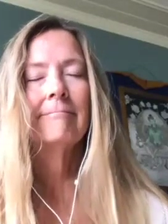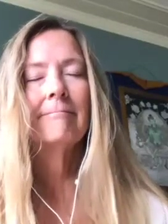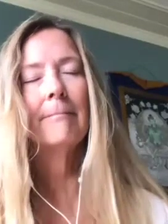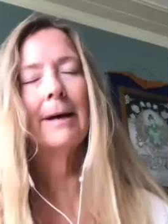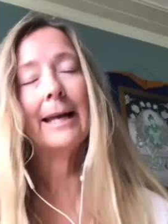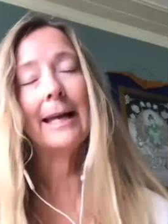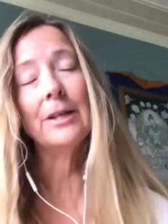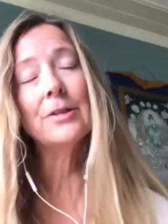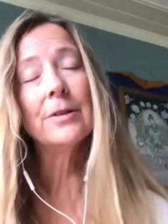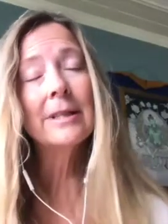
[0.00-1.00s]
my
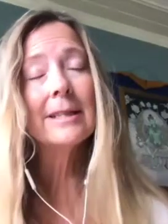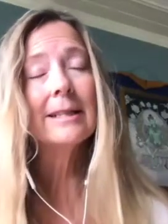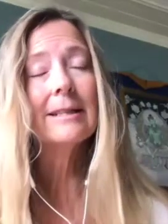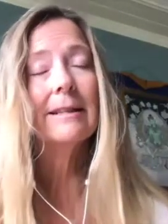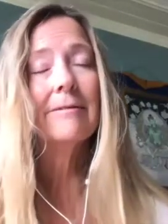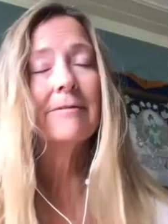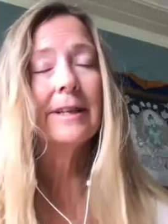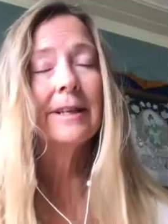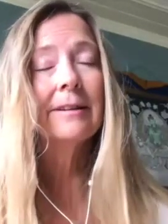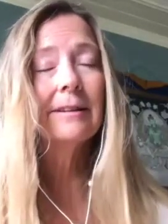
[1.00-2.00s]
entrance into the
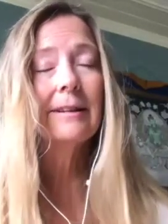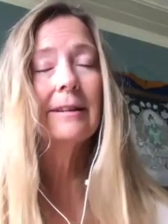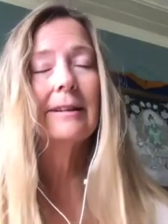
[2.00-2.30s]
field